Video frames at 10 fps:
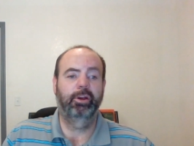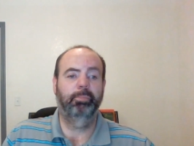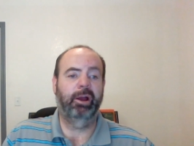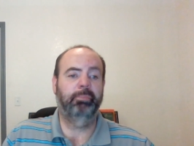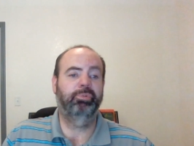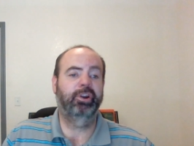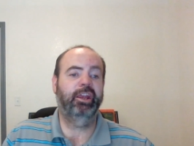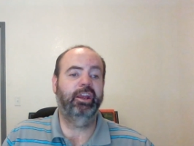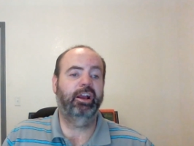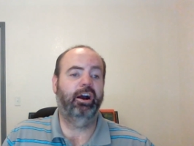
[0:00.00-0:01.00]
by
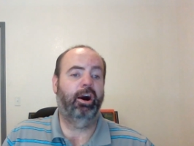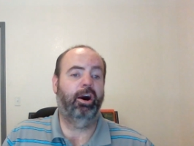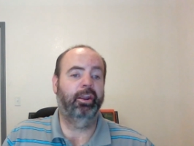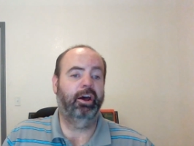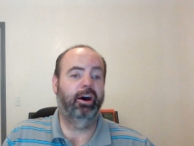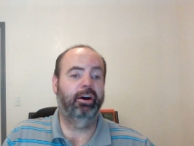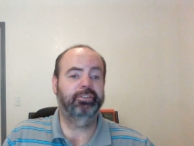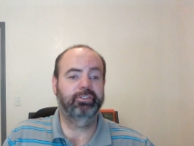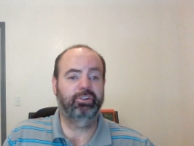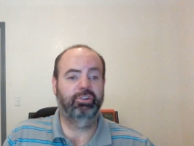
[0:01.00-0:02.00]
bringing on us